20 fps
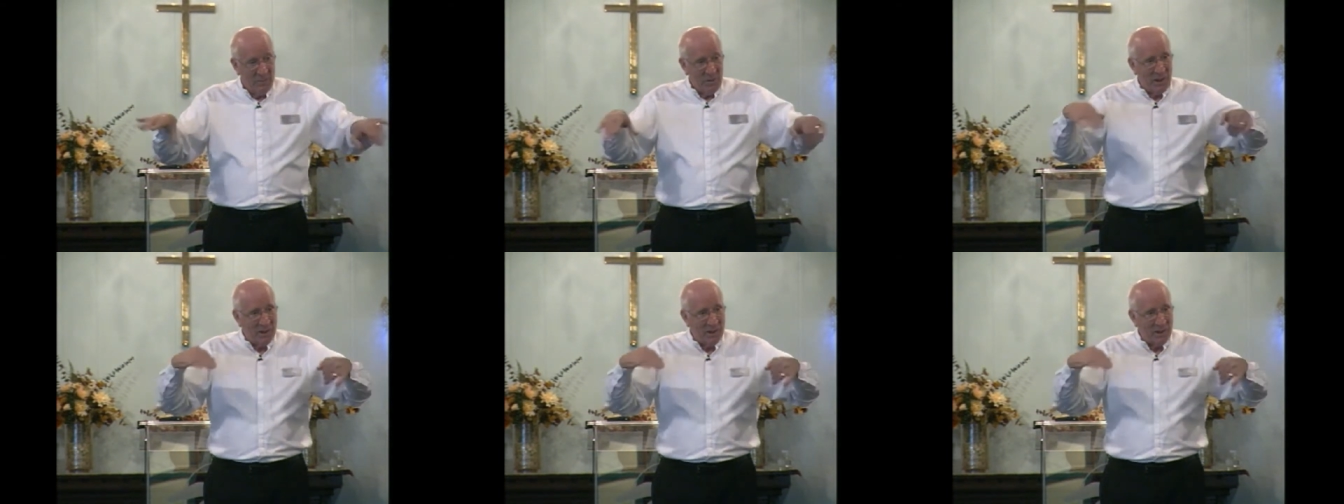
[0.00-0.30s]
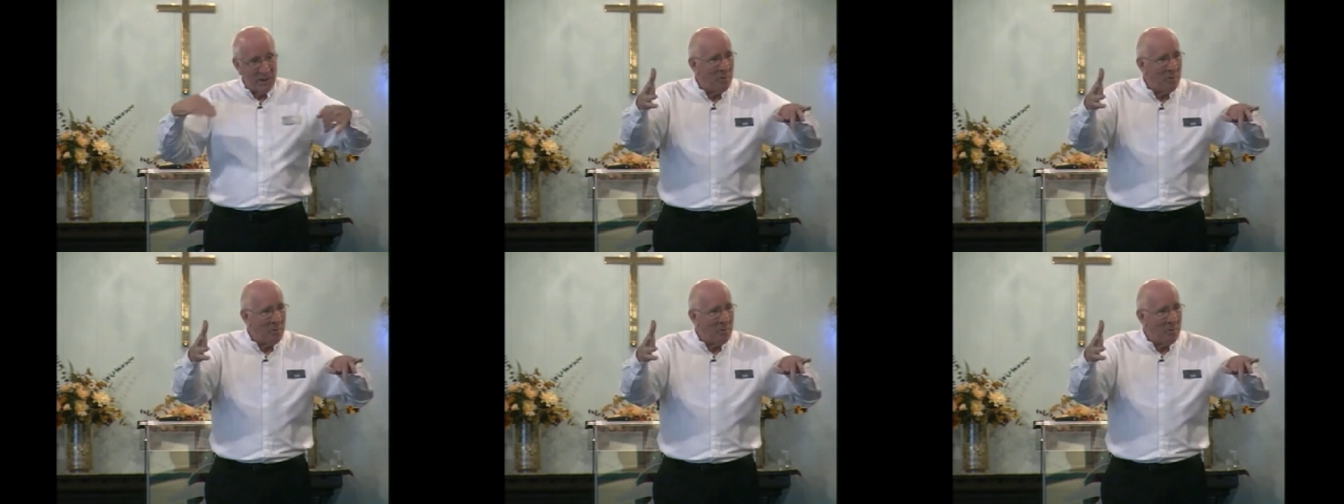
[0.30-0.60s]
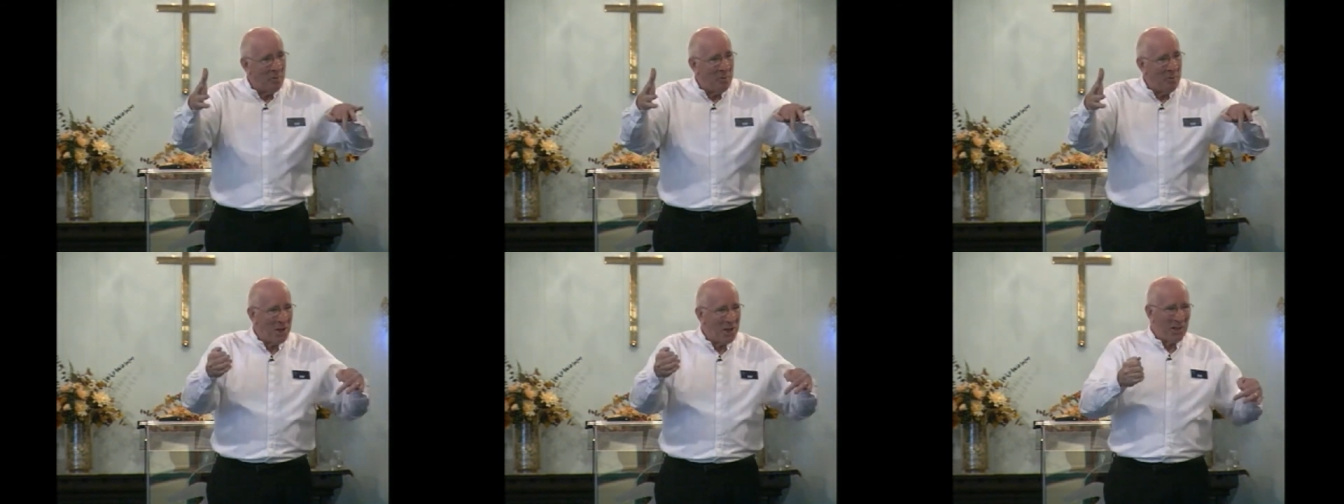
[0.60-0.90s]
Because now I'm
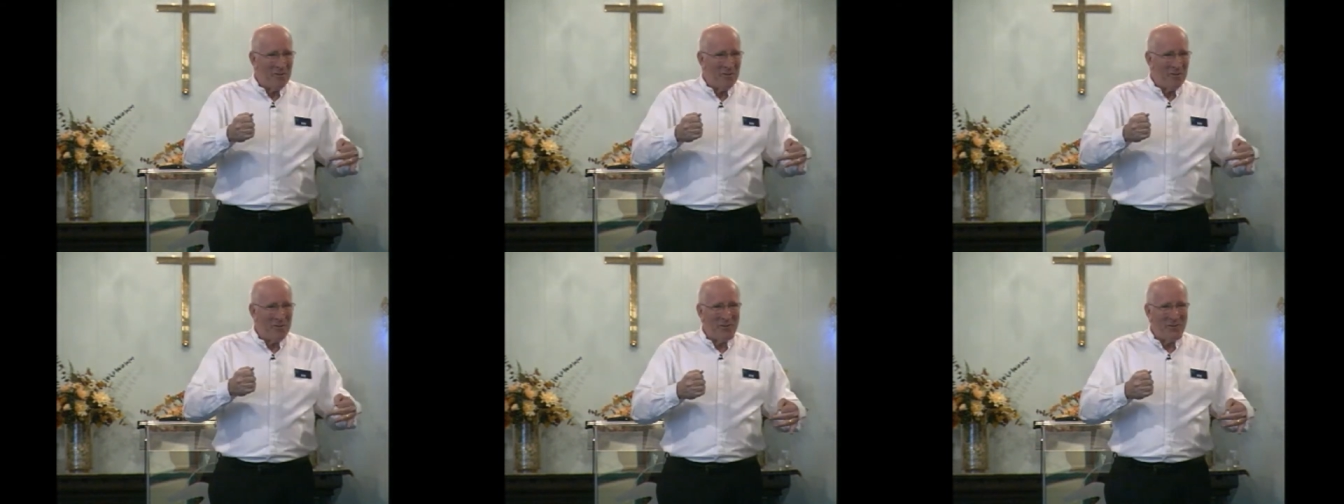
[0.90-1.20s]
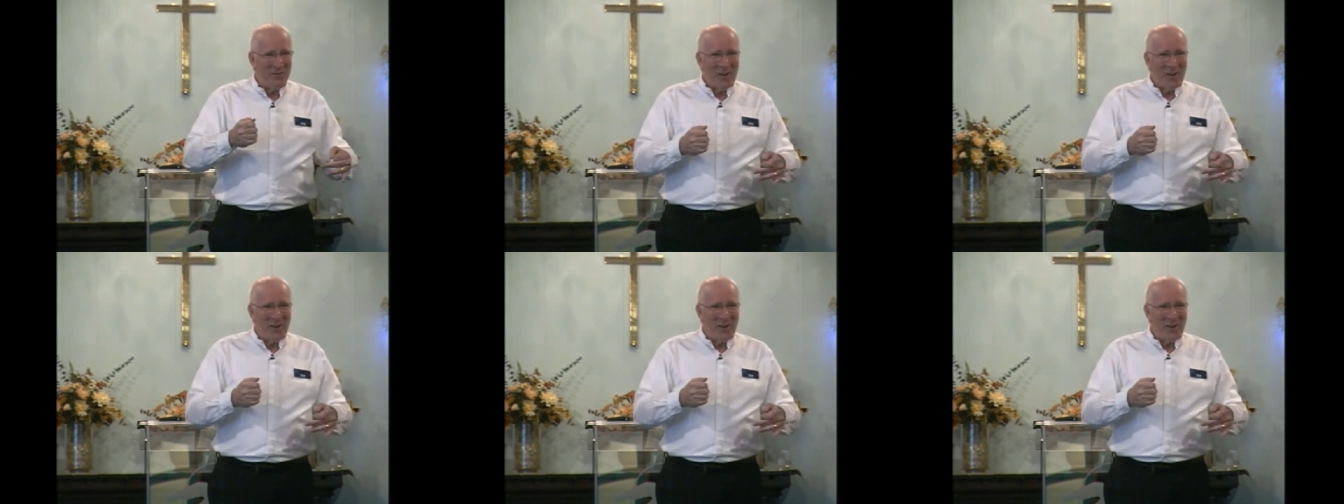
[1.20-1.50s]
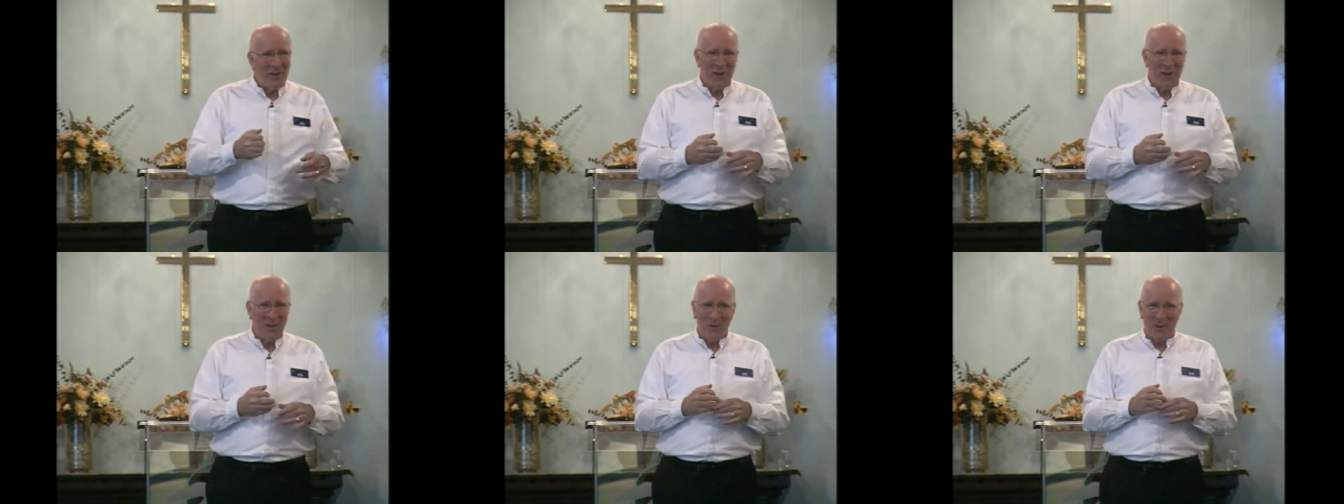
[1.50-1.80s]
not coming in fear
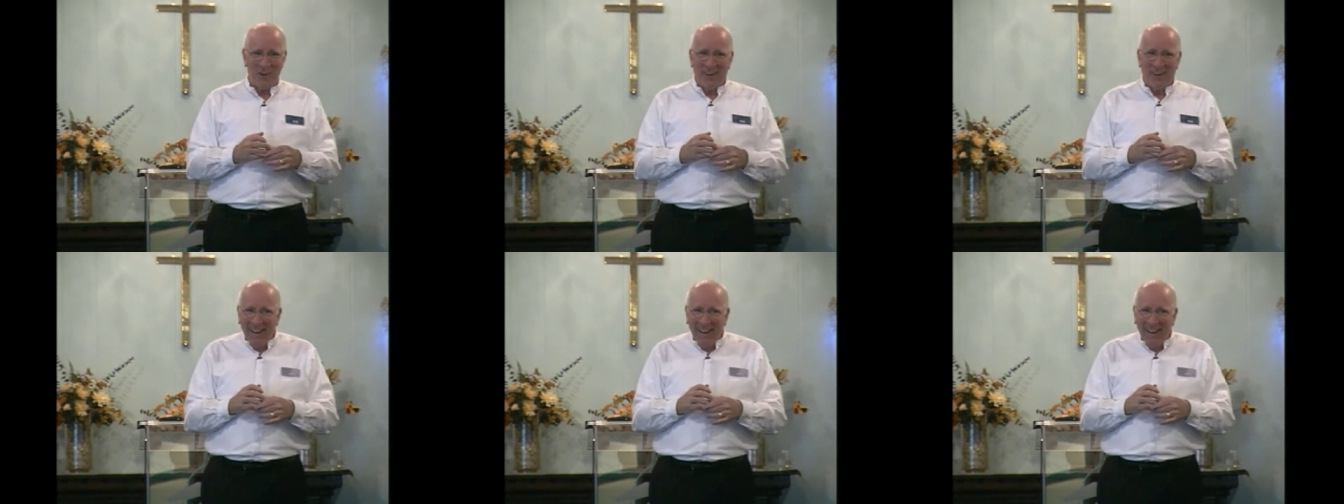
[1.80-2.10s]
anymore.